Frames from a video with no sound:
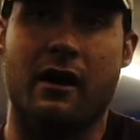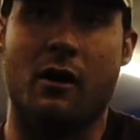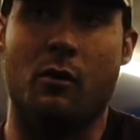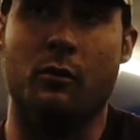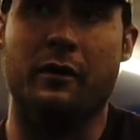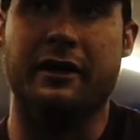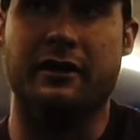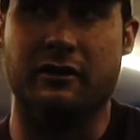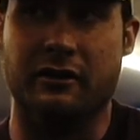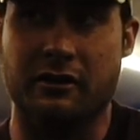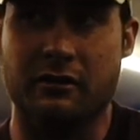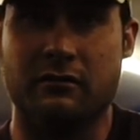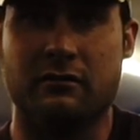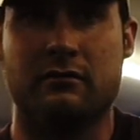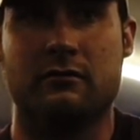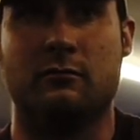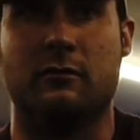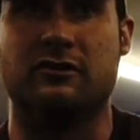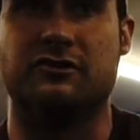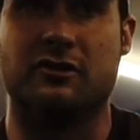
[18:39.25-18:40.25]
weekly
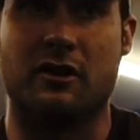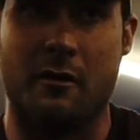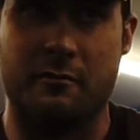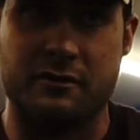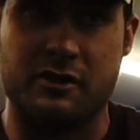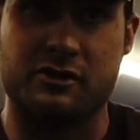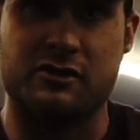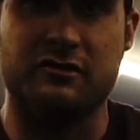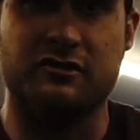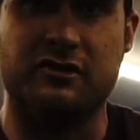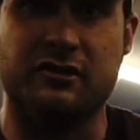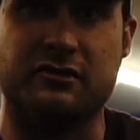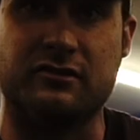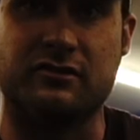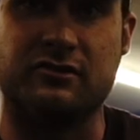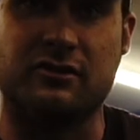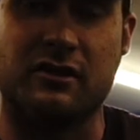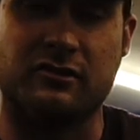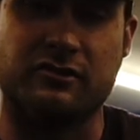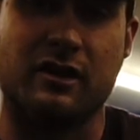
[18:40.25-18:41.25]
once competition season
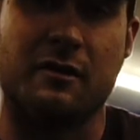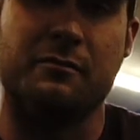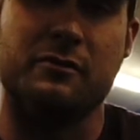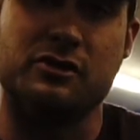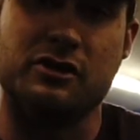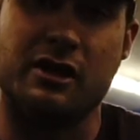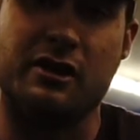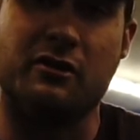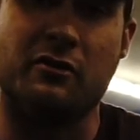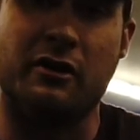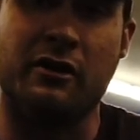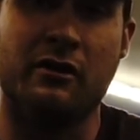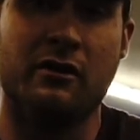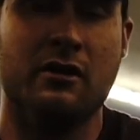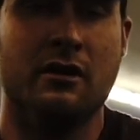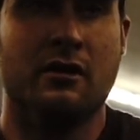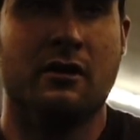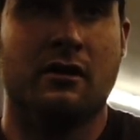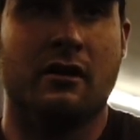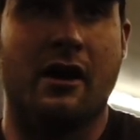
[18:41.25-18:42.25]
starts up in January.
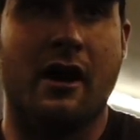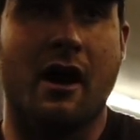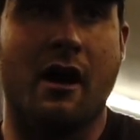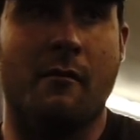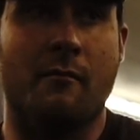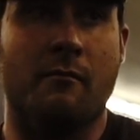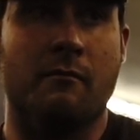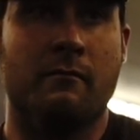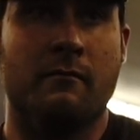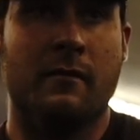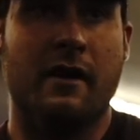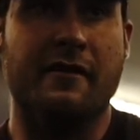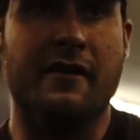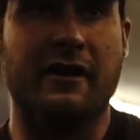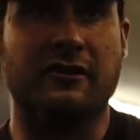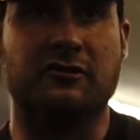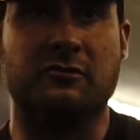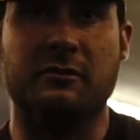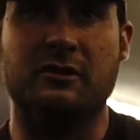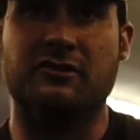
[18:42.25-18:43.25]
And
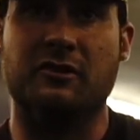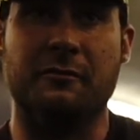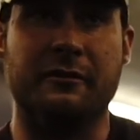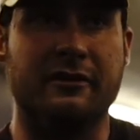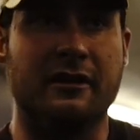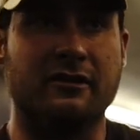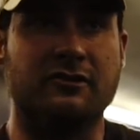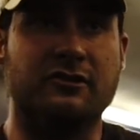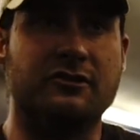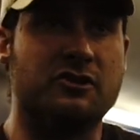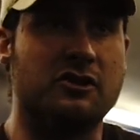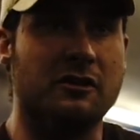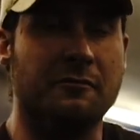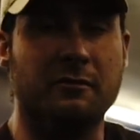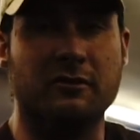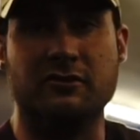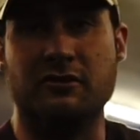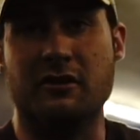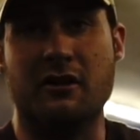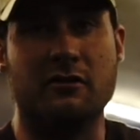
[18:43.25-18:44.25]
that's going to be something that's as cheap
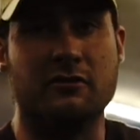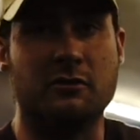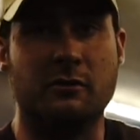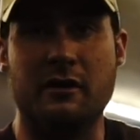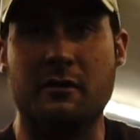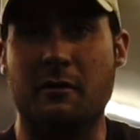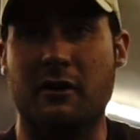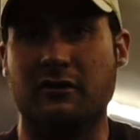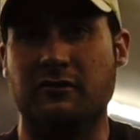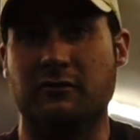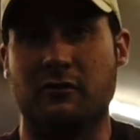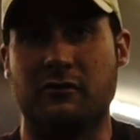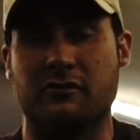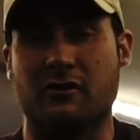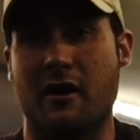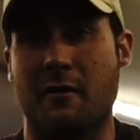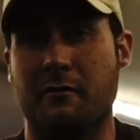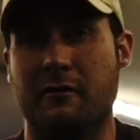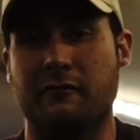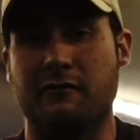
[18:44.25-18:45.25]
as 20 bucks for a
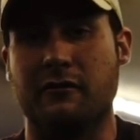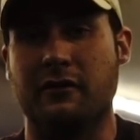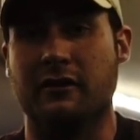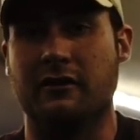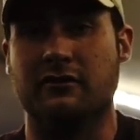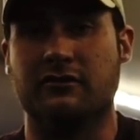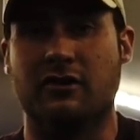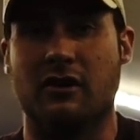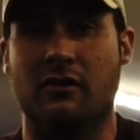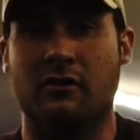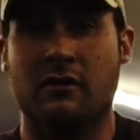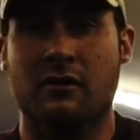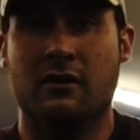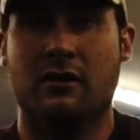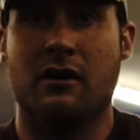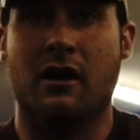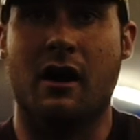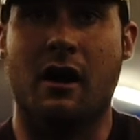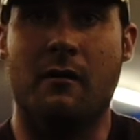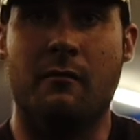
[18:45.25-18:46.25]
drop-in fee. So
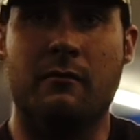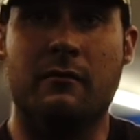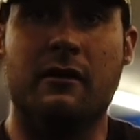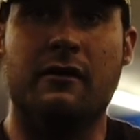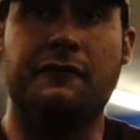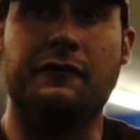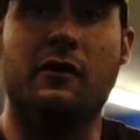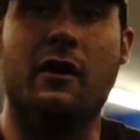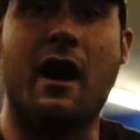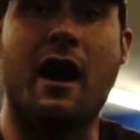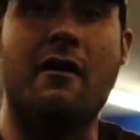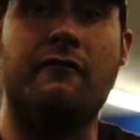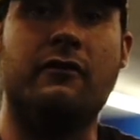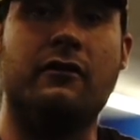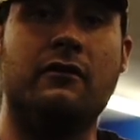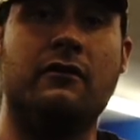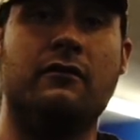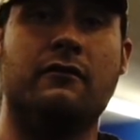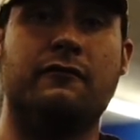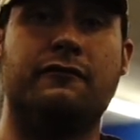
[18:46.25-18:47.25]
if you
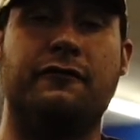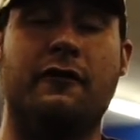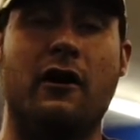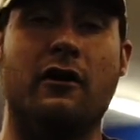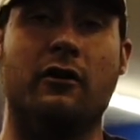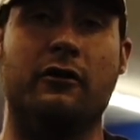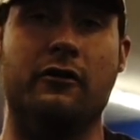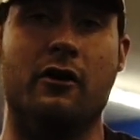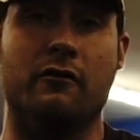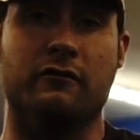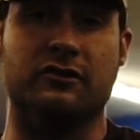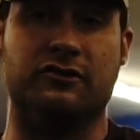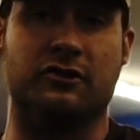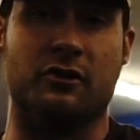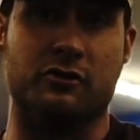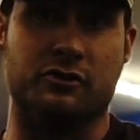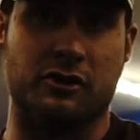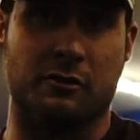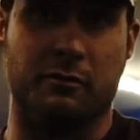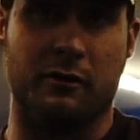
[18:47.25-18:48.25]
haven't, follow Nova
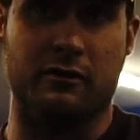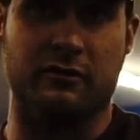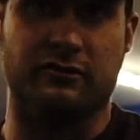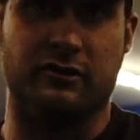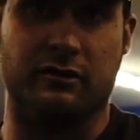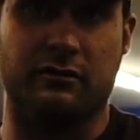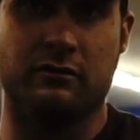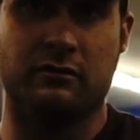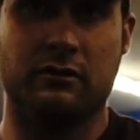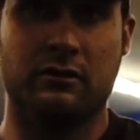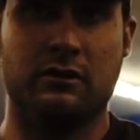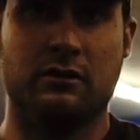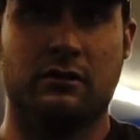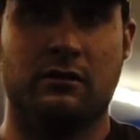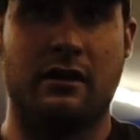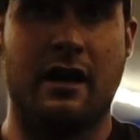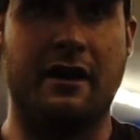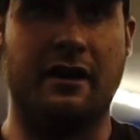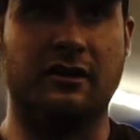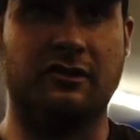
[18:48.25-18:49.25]
Scotia Posing,
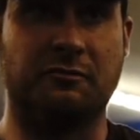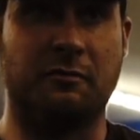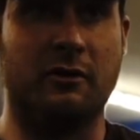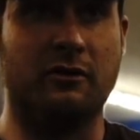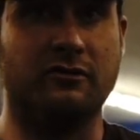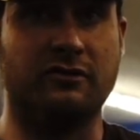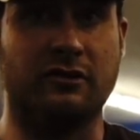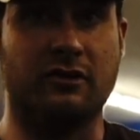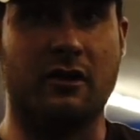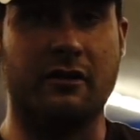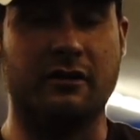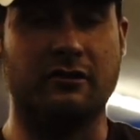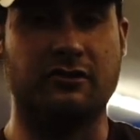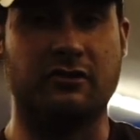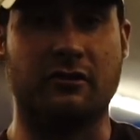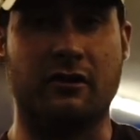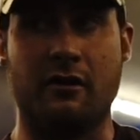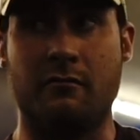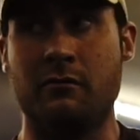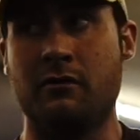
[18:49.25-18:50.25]
NS Posing on
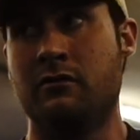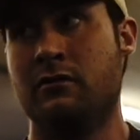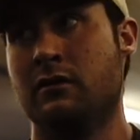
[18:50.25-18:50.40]
Instagram,